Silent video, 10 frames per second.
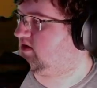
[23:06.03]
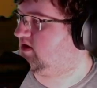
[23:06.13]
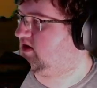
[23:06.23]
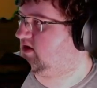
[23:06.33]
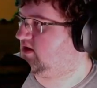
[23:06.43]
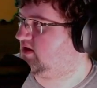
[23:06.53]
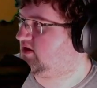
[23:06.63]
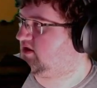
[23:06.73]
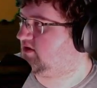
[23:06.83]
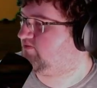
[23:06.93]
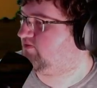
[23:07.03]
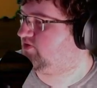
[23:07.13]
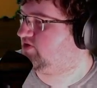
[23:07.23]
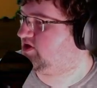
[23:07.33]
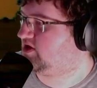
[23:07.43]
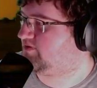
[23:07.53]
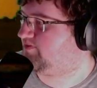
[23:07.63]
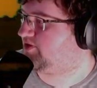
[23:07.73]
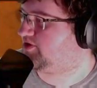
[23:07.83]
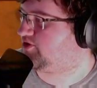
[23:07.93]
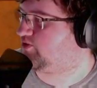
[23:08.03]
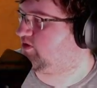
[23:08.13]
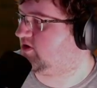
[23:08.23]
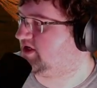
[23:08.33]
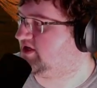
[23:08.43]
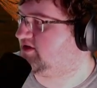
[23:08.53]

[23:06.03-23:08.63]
Let's just put the squirrel here.